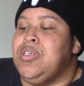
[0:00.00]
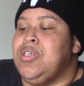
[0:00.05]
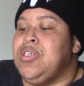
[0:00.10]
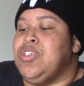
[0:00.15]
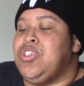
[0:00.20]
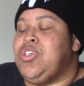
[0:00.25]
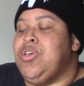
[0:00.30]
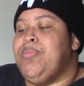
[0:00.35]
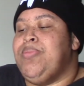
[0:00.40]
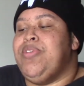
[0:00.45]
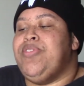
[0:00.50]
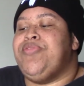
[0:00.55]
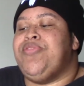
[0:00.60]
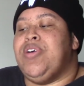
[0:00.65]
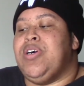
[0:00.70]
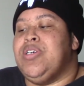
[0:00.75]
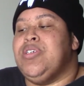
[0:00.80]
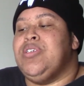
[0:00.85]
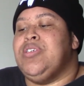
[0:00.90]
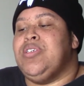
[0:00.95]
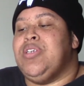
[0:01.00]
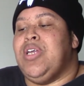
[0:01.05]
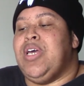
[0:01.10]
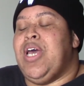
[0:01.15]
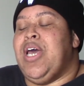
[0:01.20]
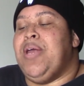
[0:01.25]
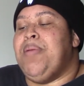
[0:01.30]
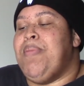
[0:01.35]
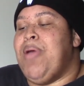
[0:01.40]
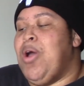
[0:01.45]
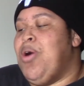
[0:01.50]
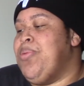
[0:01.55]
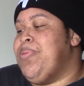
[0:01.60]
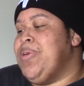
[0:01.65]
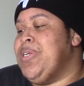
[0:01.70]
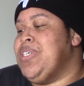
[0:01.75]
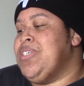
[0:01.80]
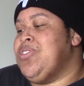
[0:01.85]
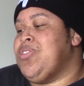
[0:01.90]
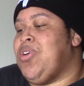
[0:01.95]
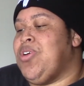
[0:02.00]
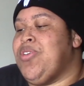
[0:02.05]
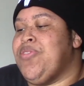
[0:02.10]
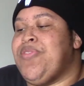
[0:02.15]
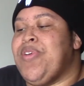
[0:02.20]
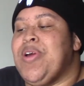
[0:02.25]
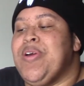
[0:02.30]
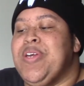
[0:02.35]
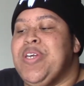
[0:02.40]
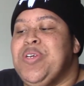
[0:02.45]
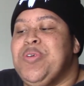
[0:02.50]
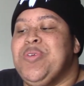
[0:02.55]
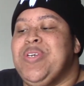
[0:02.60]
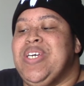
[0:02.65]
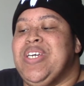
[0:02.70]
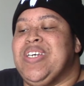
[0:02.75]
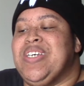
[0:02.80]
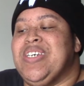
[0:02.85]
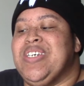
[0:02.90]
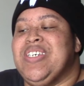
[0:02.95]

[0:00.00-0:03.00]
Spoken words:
Should be fun. Anime openings are very unique.